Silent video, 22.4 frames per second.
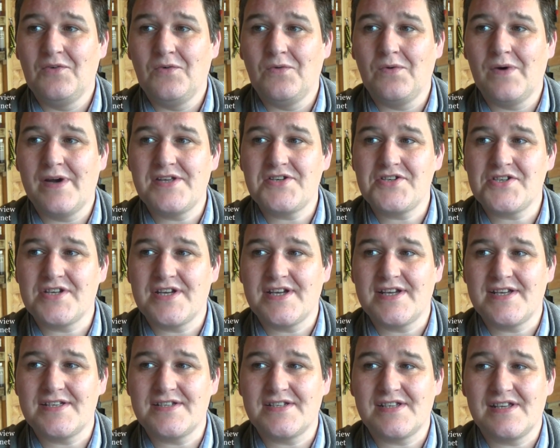which
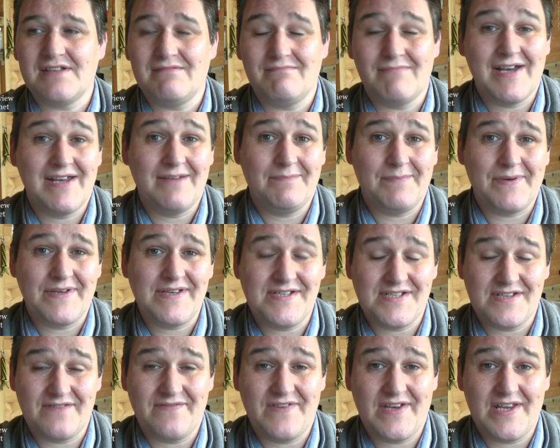is, in my opinion,
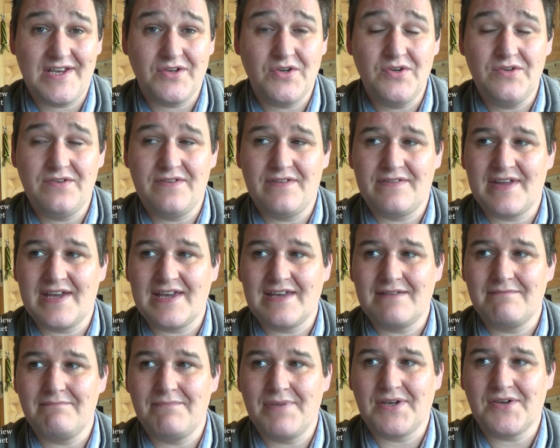is a very good
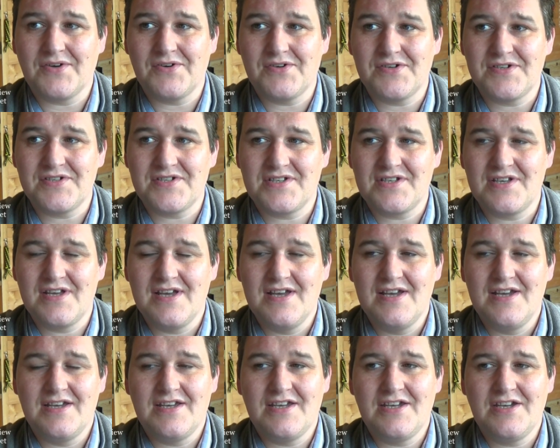thing because,
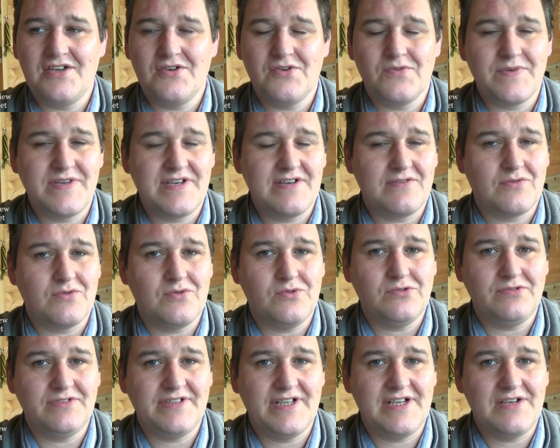you know, when you're
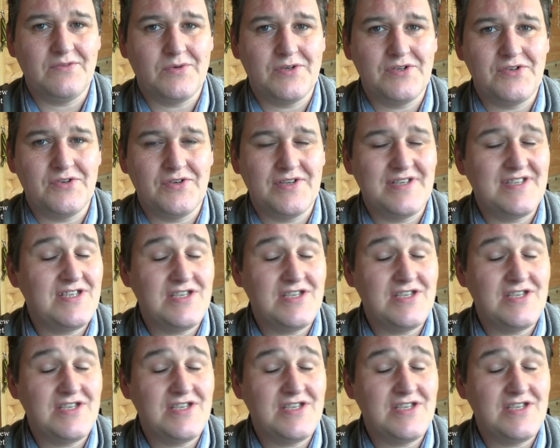holding it and whatnot,